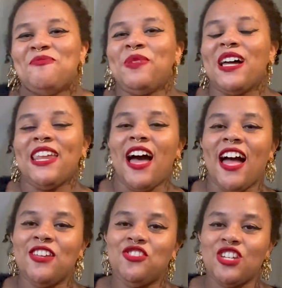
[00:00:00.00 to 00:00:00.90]
but
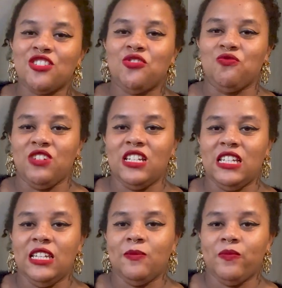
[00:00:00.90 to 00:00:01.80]
I just
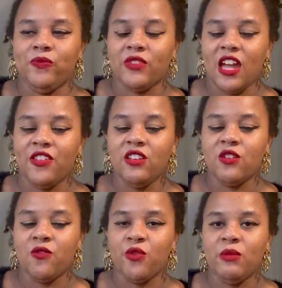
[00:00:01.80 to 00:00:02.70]
really, I
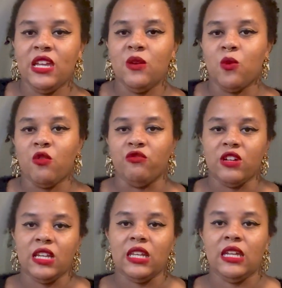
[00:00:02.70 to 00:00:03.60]
think for me, what
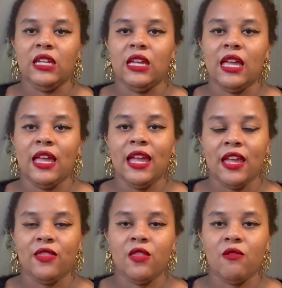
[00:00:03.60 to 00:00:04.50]
really
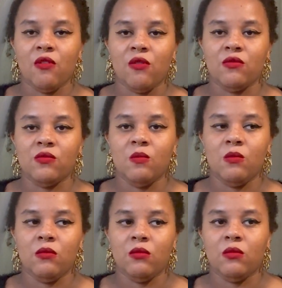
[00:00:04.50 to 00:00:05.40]
hit
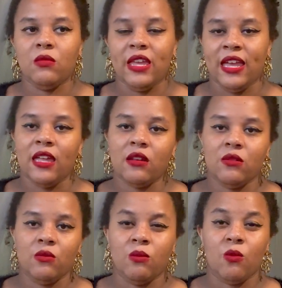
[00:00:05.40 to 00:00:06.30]
hit
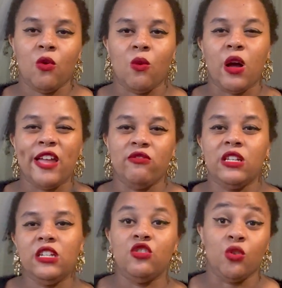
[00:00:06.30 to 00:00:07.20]
or what I
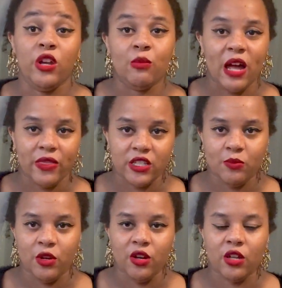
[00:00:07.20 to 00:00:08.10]
really enjoyed about this
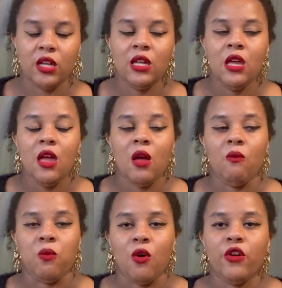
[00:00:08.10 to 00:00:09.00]
book
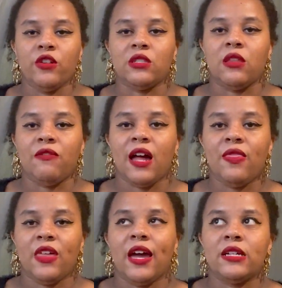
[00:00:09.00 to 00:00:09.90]
was the fact
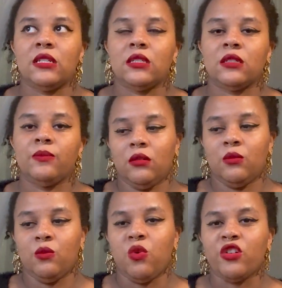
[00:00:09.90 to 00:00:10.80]
that
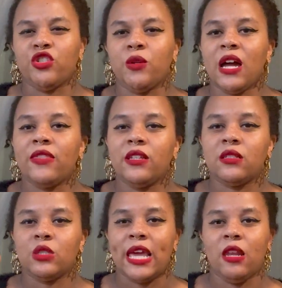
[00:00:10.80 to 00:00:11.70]
whilst you have
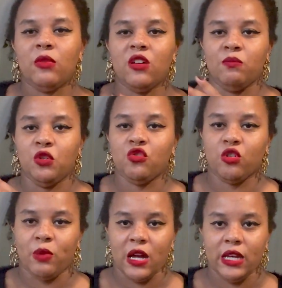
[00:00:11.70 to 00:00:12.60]
this element of mutual
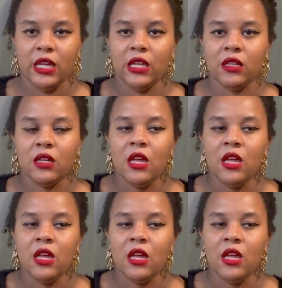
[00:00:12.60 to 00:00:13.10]
pining,